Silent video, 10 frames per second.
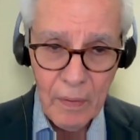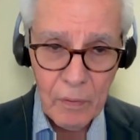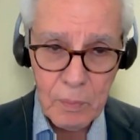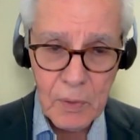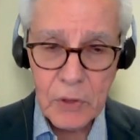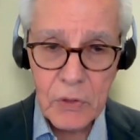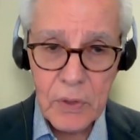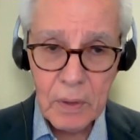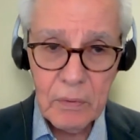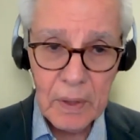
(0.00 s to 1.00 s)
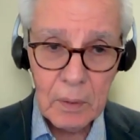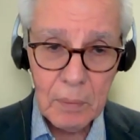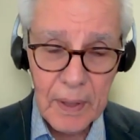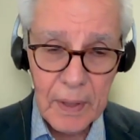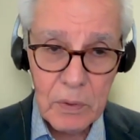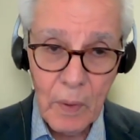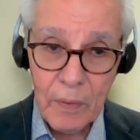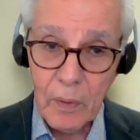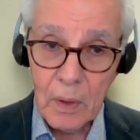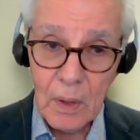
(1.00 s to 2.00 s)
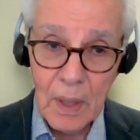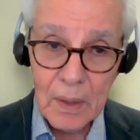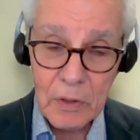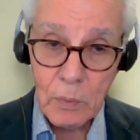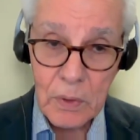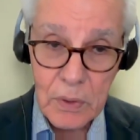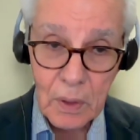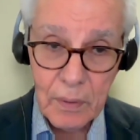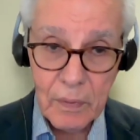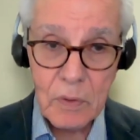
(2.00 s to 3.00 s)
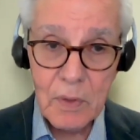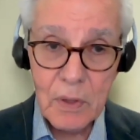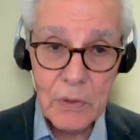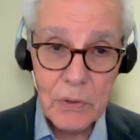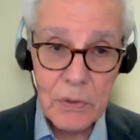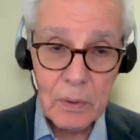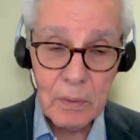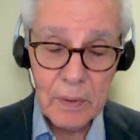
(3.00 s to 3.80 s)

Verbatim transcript: of those mergers that had taken place and whether or not, as a result of those mergers, the,